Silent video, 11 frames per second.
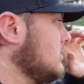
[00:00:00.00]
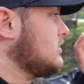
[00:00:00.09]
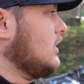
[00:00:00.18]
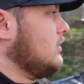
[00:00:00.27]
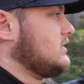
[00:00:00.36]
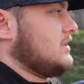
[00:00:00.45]

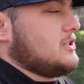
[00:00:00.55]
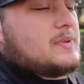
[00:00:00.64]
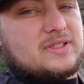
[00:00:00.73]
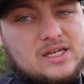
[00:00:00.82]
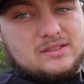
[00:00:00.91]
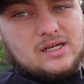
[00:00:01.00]
So, say you
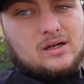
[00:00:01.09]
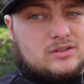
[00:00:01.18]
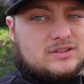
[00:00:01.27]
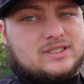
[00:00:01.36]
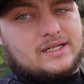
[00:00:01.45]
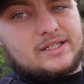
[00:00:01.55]
spend $10,
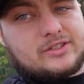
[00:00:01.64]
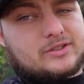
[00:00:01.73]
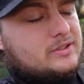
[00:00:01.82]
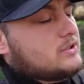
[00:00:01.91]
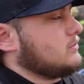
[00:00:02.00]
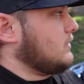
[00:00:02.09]
it's 10
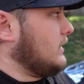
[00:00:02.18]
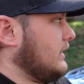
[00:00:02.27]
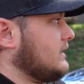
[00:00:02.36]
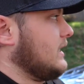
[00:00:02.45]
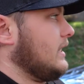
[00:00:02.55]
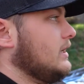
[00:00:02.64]
entries, right
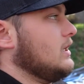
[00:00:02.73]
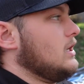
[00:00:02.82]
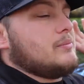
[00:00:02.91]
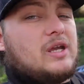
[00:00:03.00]
like that.